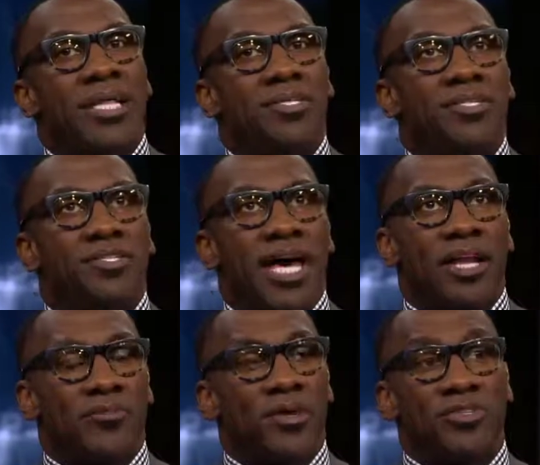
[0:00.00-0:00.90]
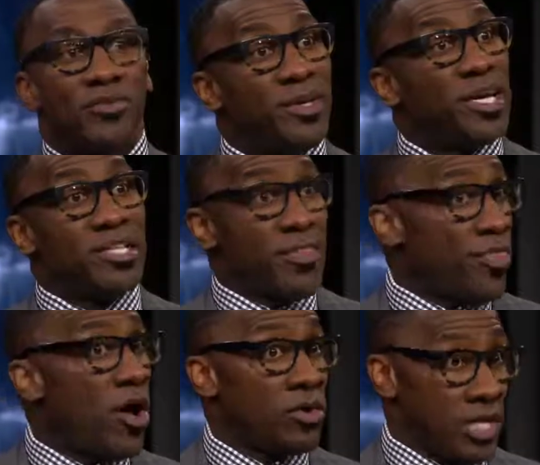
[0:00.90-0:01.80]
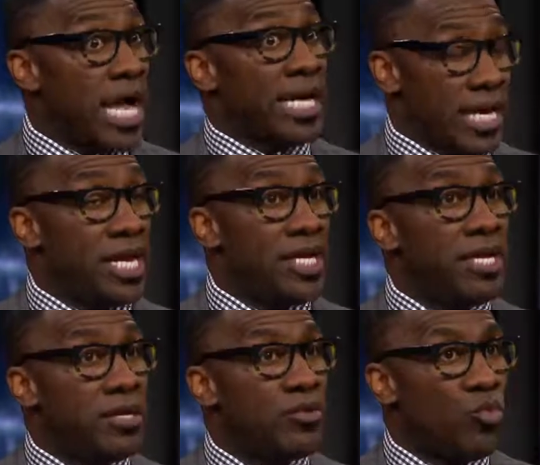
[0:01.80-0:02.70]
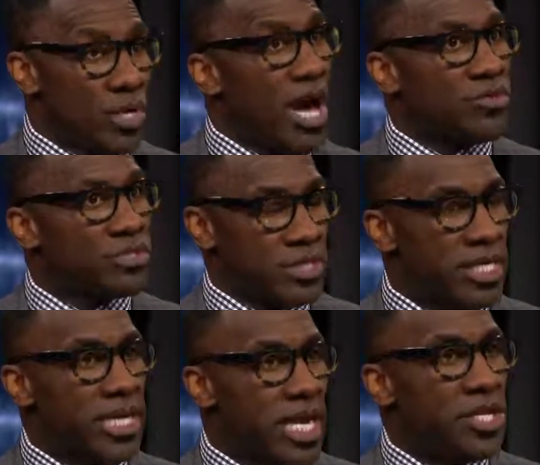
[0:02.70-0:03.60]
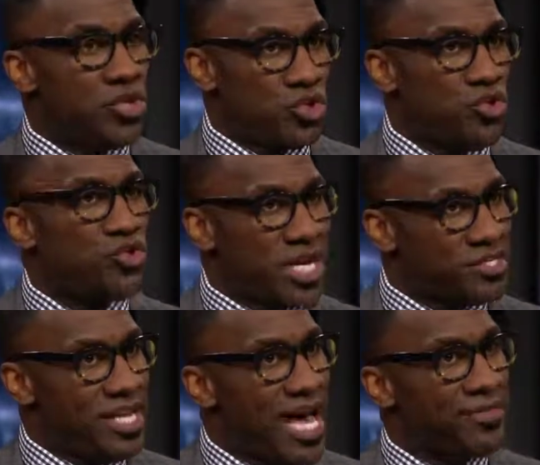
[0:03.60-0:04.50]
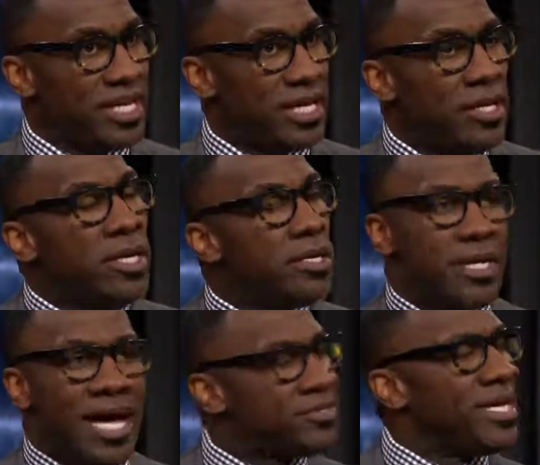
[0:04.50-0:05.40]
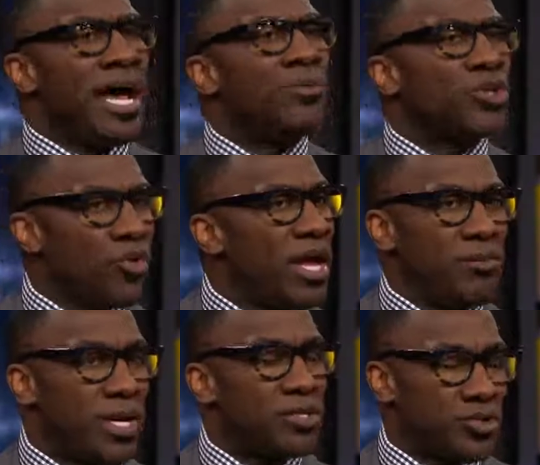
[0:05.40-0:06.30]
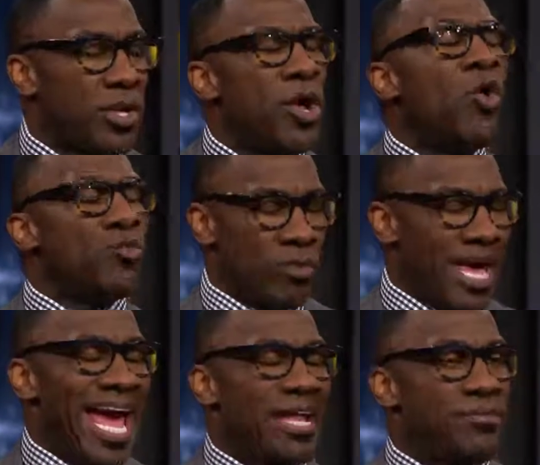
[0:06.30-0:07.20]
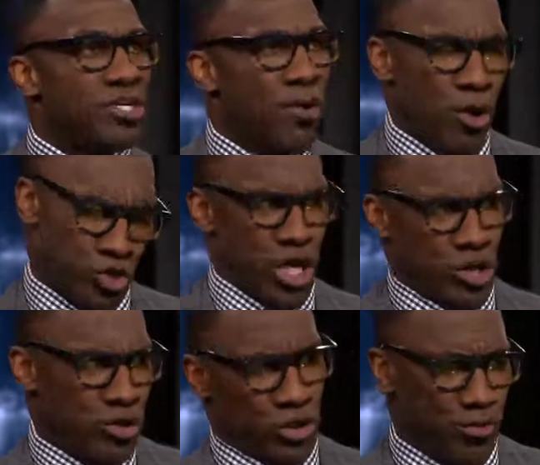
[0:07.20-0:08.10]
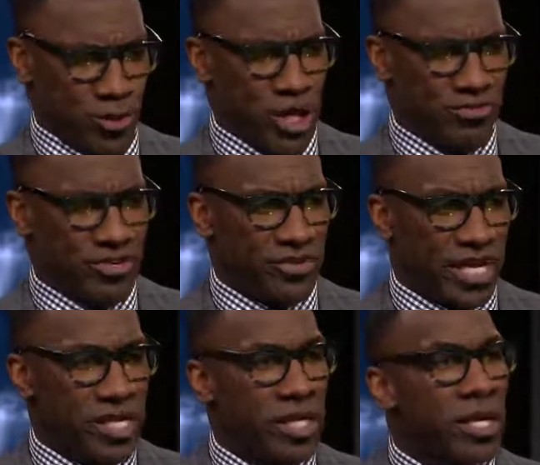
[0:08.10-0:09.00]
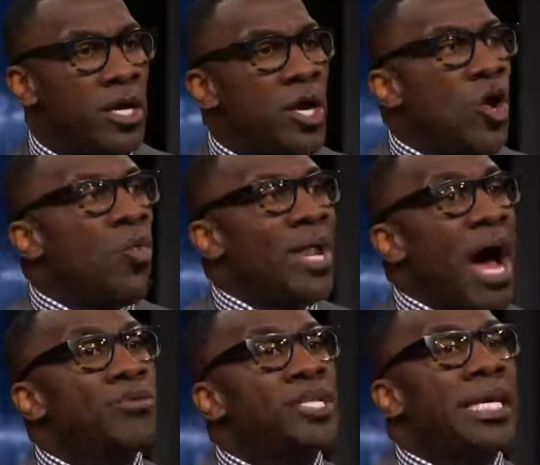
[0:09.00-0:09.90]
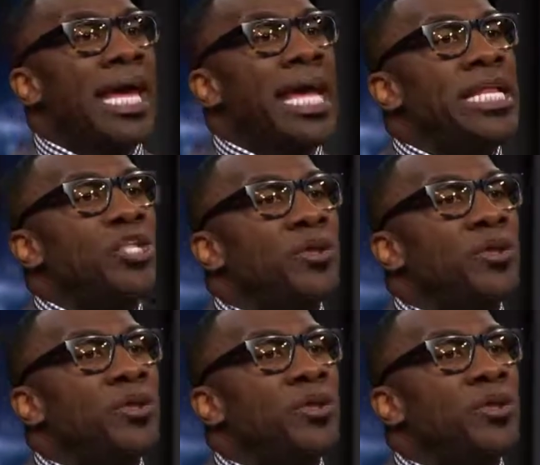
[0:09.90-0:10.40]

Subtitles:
into the side of the business because I thought like KD when I was in KD's shoes as an athlete. Not saying I was a great player, so don't at me talking about trying to compare himself to KD. When I was in KD...